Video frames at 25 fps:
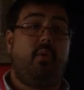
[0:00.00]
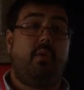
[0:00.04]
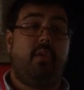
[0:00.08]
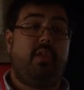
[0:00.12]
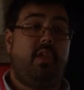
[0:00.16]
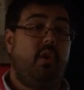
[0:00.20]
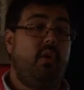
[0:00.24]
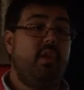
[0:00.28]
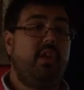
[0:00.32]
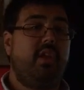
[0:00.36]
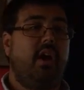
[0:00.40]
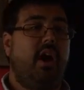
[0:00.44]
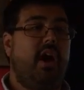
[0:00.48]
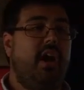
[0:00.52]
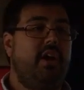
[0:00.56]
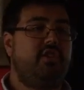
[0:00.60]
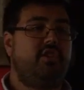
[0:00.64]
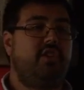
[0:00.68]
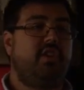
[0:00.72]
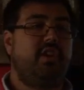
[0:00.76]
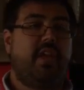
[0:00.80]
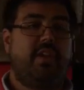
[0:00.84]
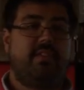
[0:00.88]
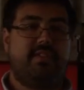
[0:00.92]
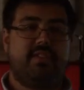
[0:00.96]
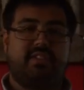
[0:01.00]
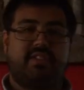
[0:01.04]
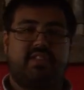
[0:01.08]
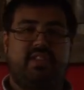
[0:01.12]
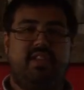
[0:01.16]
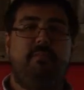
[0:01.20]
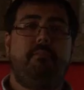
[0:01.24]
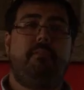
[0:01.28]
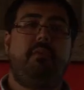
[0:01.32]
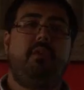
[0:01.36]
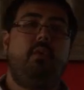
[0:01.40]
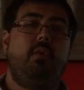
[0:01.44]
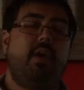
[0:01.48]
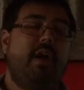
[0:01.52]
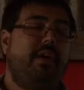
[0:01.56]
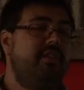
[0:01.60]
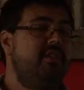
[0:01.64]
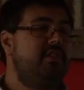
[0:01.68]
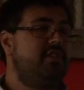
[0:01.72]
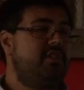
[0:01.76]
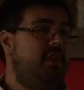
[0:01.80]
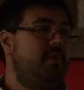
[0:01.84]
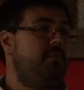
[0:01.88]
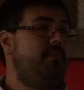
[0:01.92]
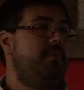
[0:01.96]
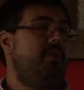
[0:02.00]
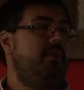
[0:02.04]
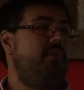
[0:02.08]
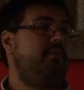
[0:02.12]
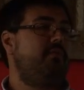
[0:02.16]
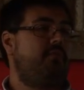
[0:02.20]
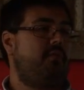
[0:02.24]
We're the only guys you can get the CPU and the GPU